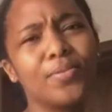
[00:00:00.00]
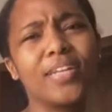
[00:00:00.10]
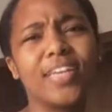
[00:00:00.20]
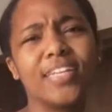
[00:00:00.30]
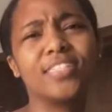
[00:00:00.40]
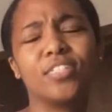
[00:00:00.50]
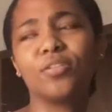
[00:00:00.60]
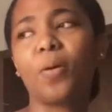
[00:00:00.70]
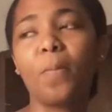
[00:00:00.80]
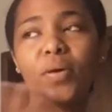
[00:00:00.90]
to get
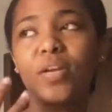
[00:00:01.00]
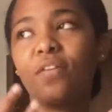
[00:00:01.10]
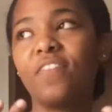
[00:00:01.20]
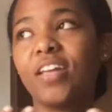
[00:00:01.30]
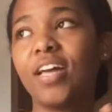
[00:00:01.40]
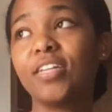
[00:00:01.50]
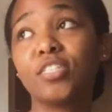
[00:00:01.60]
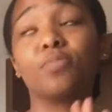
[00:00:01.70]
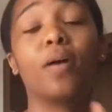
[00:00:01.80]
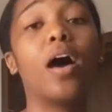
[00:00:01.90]
into putting on fake
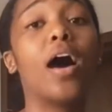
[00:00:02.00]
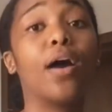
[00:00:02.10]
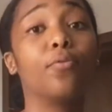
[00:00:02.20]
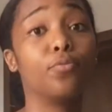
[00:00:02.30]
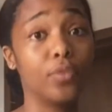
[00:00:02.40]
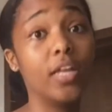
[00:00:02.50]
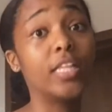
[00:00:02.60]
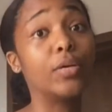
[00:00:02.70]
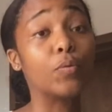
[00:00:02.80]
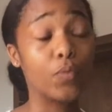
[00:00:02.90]
lashes, but I
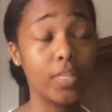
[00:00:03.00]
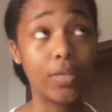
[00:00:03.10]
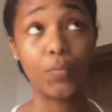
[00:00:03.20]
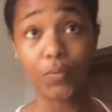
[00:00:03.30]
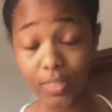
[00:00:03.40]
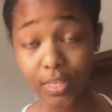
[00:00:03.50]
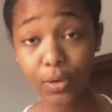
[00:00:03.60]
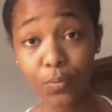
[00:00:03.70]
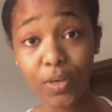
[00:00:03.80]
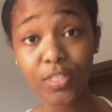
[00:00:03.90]

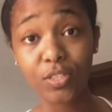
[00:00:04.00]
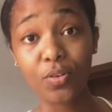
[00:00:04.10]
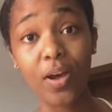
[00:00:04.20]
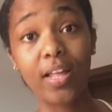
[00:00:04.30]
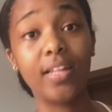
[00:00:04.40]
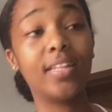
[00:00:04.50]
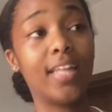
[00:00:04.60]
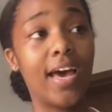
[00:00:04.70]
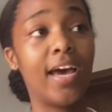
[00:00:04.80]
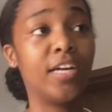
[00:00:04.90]
really want to try
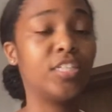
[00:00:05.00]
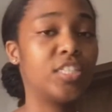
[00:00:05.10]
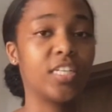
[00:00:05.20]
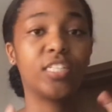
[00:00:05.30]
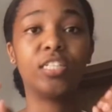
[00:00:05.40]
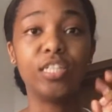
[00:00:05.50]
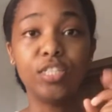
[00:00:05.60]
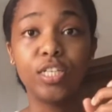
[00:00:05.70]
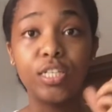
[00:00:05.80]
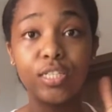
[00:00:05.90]
lash
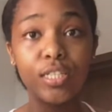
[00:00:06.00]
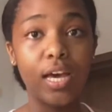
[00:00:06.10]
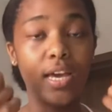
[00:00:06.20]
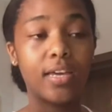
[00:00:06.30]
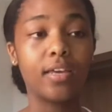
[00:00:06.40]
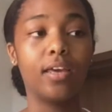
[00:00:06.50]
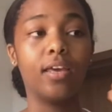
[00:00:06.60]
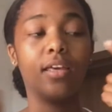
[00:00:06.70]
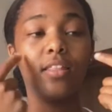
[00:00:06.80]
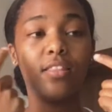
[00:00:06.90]
extensions, like
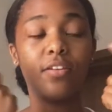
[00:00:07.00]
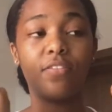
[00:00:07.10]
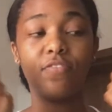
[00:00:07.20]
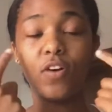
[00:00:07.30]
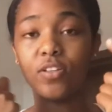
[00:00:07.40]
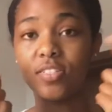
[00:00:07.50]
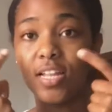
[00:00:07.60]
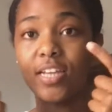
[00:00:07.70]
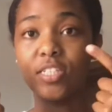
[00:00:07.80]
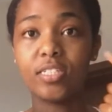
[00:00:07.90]
the false
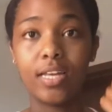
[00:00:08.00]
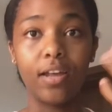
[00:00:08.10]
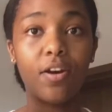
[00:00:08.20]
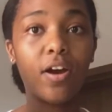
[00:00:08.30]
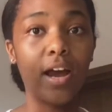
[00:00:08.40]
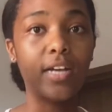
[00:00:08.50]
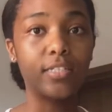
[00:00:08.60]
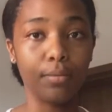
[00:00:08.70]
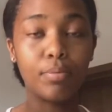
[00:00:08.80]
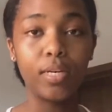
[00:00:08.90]
lashes that are
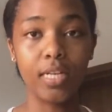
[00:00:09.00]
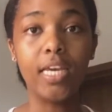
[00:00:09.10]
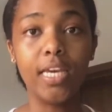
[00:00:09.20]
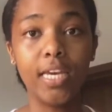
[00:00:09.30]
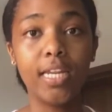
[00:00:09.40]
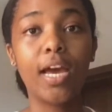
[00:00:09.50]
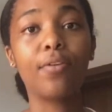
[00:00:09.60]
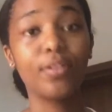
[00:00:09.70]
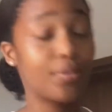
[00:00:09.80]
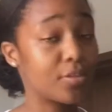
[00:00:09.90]
actually put in. I
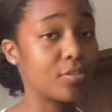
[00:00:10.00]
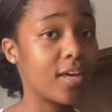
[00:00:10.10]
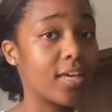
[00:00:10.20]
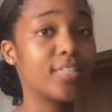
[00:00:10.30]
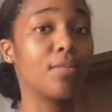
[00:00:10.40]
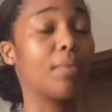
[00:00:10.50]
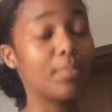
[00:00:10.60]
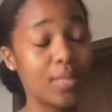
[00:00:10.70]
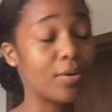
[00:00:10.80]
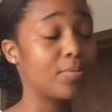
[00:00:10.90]
really want to try that, so
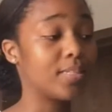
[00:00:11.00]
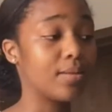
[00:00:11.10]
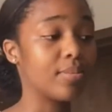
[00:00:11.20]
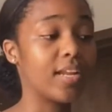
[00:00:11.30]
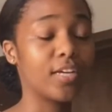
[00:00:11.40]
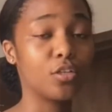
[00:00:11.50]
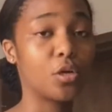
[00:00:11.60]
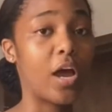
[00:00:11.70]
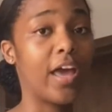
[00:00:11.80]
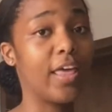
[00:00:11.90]
maybe that'll be something I could
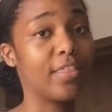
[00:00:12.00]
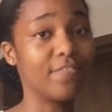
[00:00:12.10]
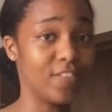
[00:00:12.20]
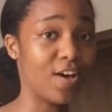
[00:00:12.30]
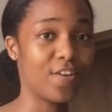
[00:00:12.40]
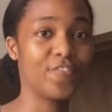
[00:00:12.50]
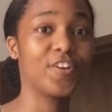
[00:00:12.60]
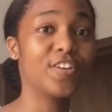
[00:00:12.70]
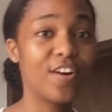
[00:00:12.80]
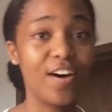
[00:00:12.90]
try and then vlog for
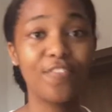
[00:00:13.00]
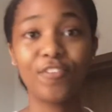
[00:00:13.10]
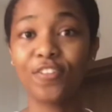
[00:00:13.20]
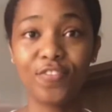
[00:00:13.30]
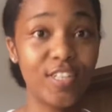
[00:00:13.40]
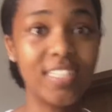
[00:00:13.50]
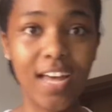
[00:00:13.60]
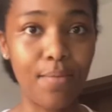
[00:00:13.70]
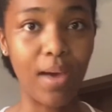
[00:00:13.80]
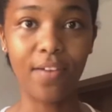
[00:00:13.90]
you all for the first
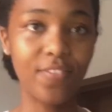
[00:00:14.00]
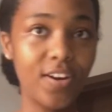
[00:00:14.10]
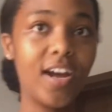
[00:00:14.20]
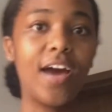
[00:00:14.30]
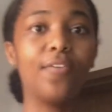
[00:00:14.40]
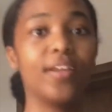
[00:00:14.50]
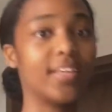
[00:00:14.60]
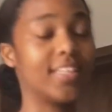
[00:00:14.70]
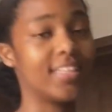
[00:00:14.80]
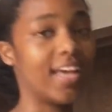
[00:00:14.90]
time ever. I would
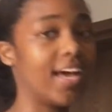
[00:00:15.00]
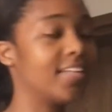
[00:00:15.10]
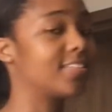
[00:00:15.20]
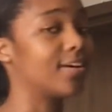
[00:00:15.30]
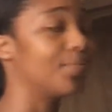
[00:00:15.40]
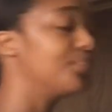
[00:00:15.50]
get that, so